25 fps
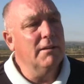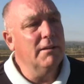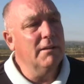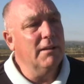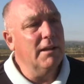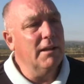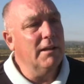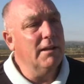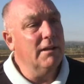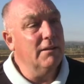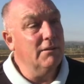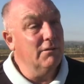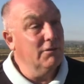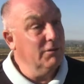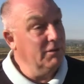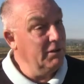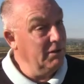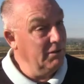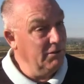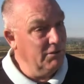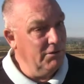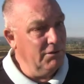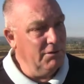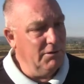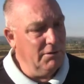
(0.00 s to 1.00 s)
it's
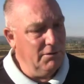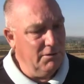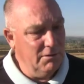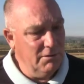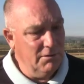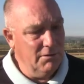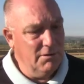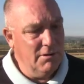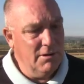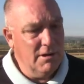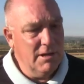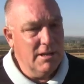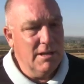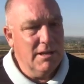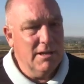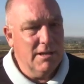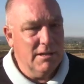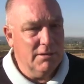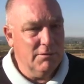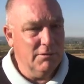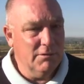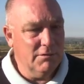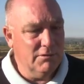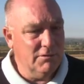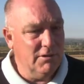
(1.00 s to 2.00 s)
looking good.
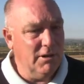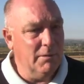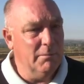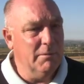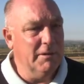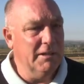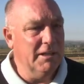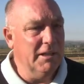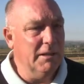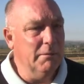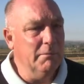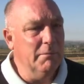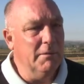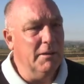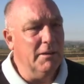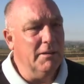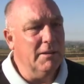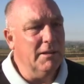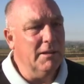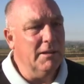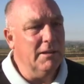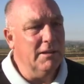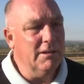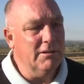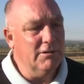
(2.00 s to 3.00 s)
It was troubling him. I
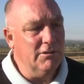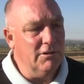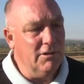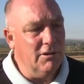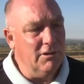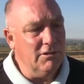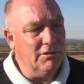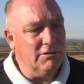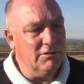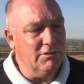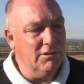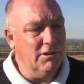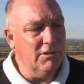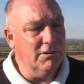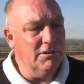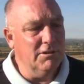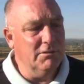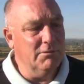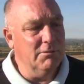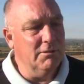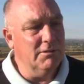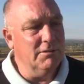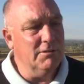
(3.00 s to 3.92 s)
think in his last start it